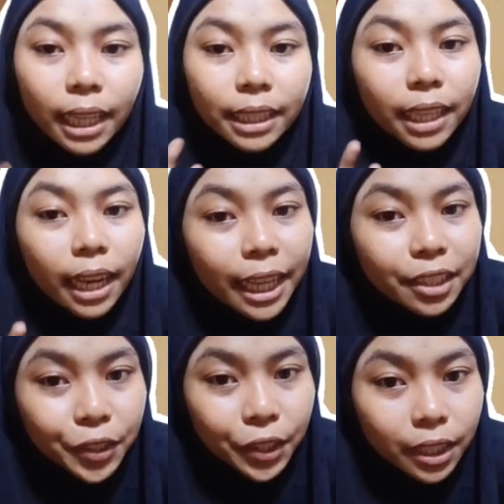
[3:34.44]
The
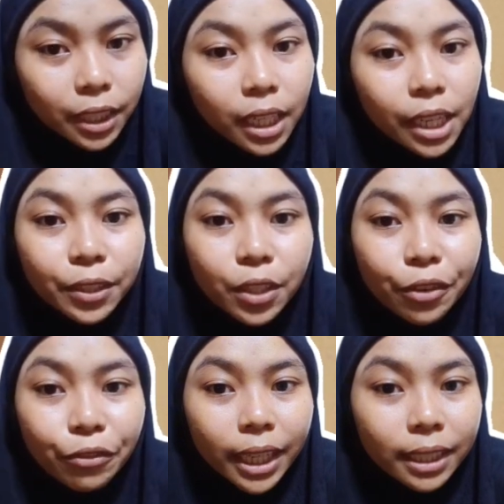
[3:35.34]
latter,
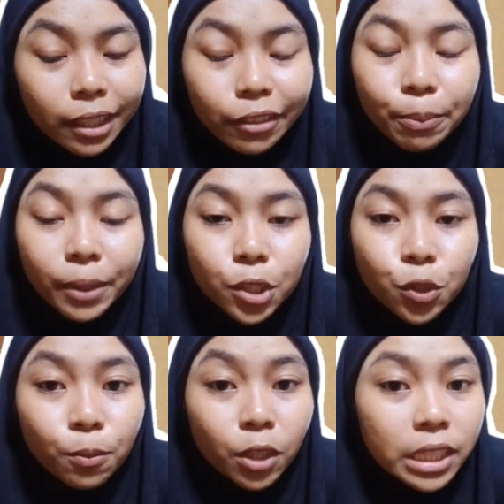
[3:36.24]
non-factive
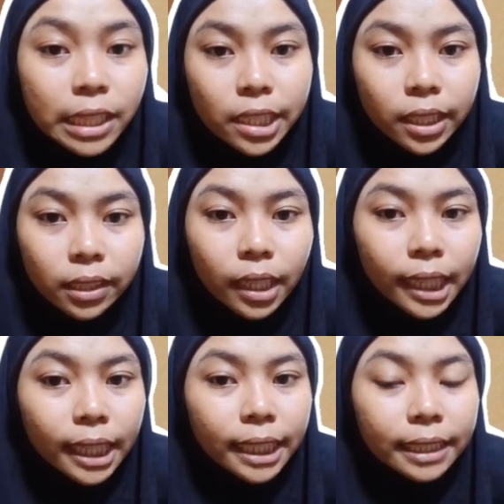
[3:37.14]
presupposition,
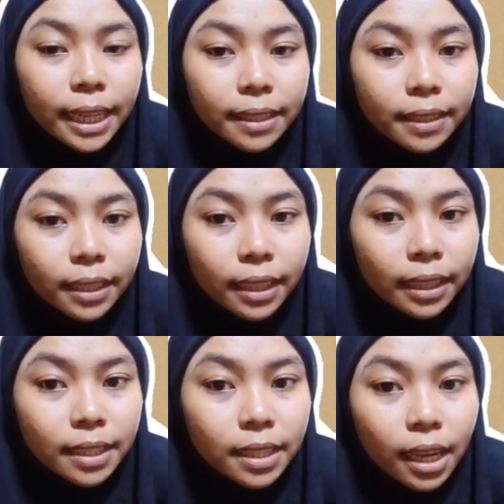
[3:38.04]
that
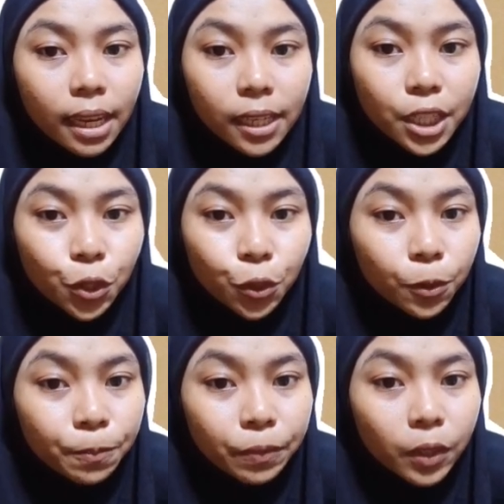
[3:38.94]
is,
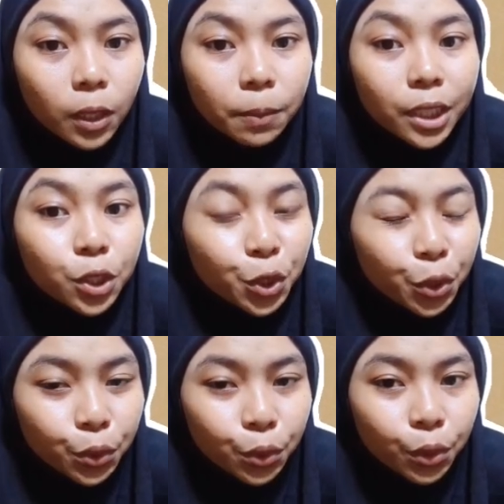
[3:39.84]
assume not be
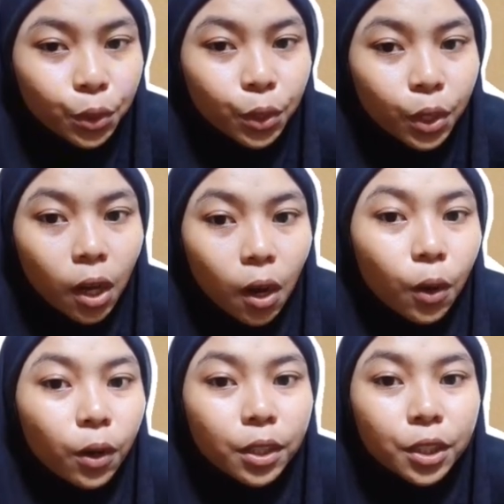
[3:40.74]
true,
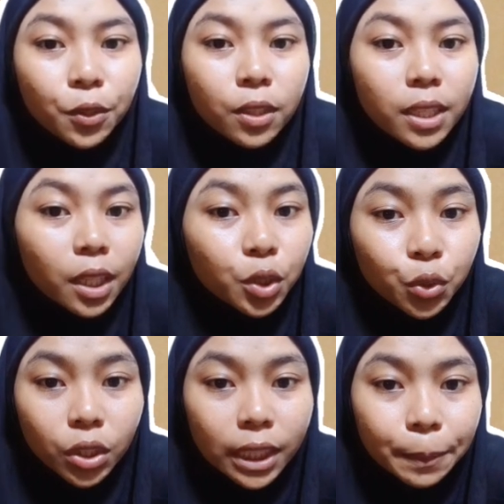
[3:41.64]
or using
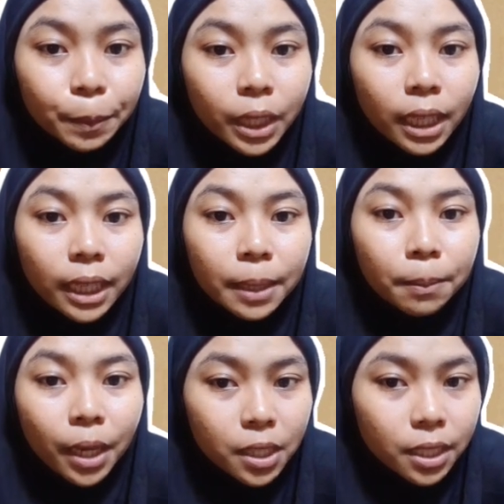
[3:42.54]
dream,
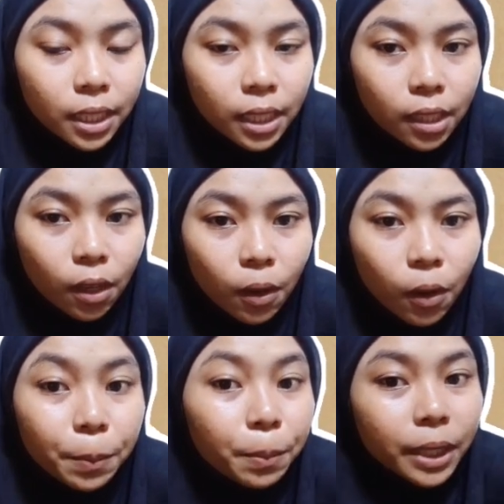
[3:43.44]
imagine,
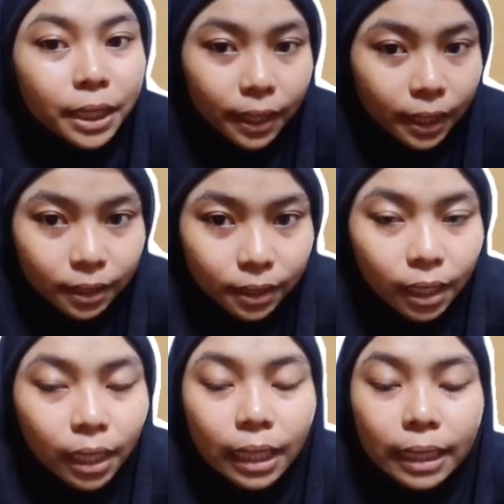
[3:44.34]
or pretend.
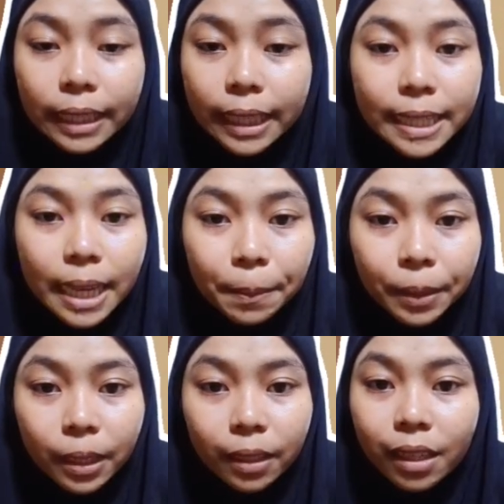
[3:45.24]
The
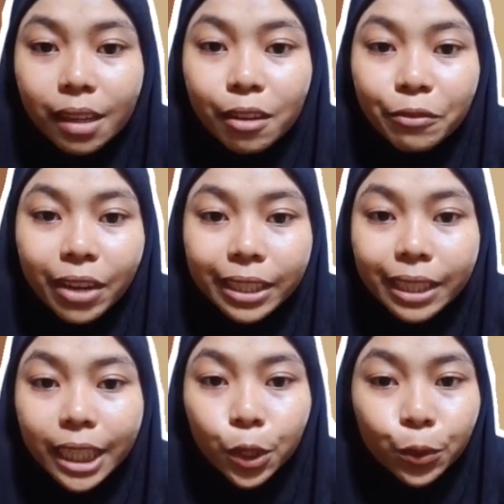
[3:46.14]
example,
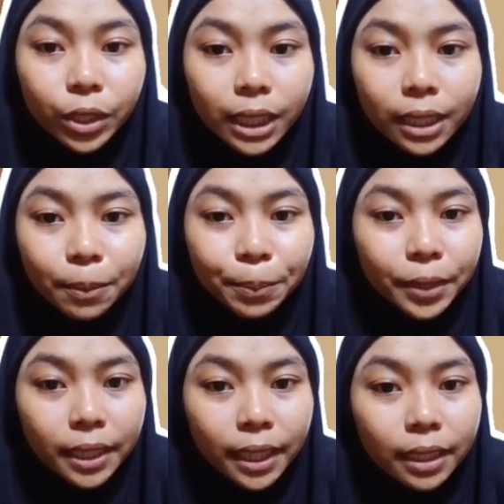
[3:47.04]
Fadli nodded,
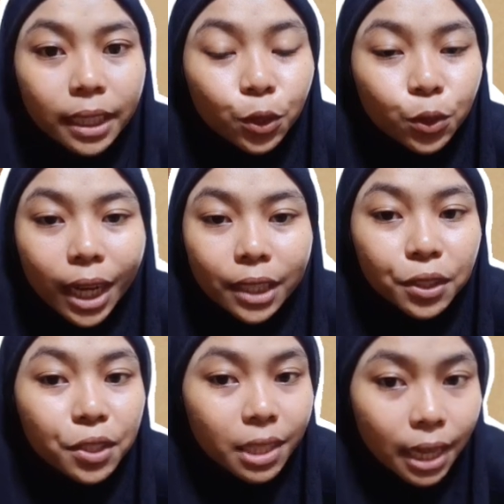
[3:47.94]
pretending to
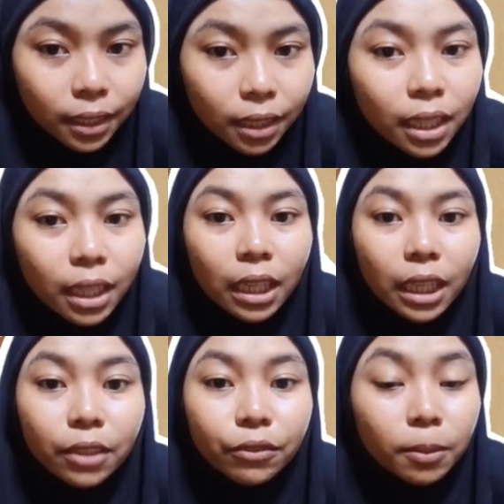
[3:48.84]
understand.
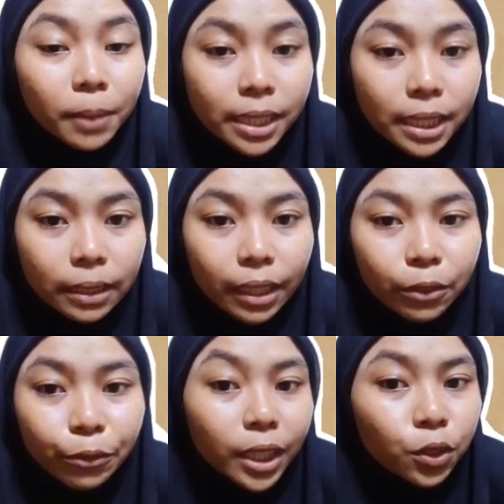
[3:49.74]
Information that
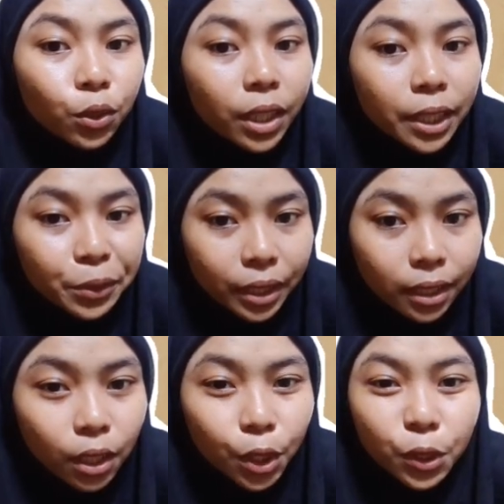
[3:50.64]
when you hear
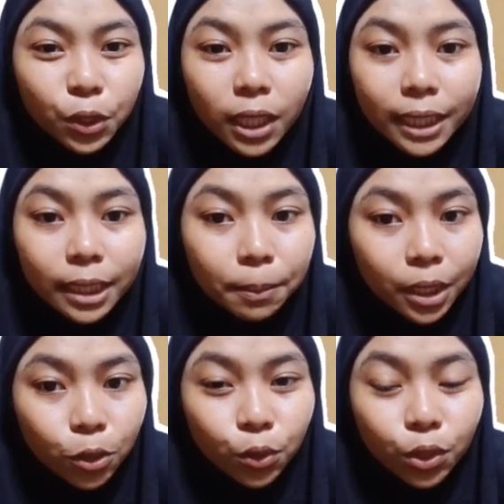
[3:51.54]
it, you don't need
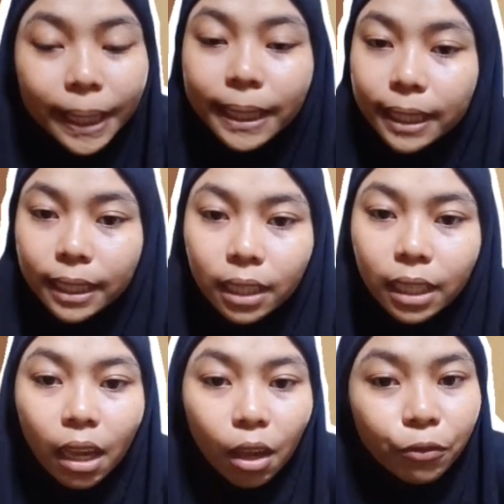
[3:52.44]
me to tell it.
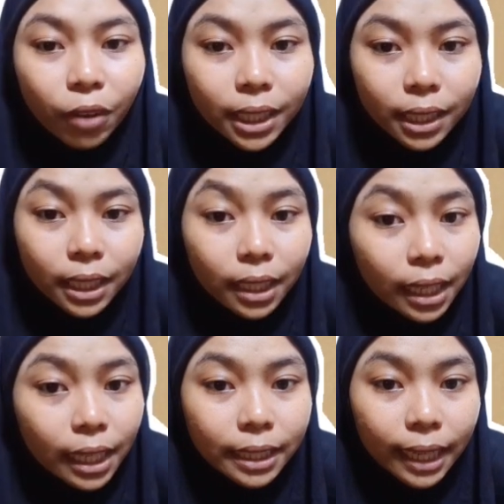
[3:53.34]
Fadli
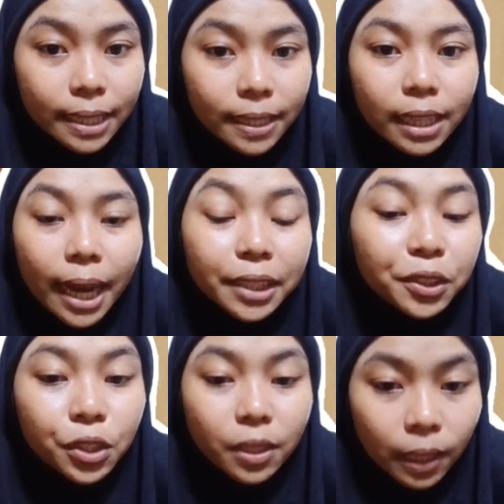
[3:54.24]
doesn't
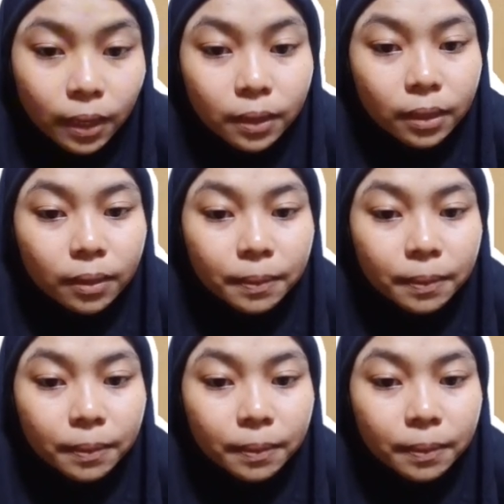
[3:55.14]
understand.